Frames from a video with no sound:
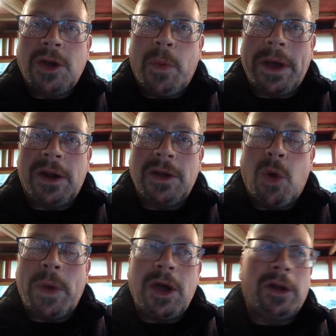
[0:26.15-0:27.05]

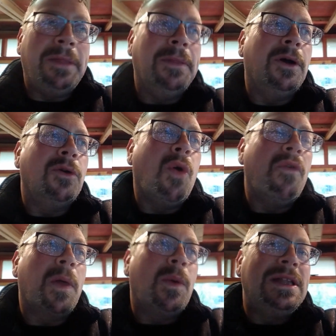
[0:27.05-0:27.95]
going on in there
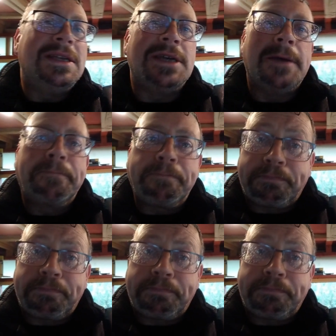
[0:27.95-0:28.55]
over the winter.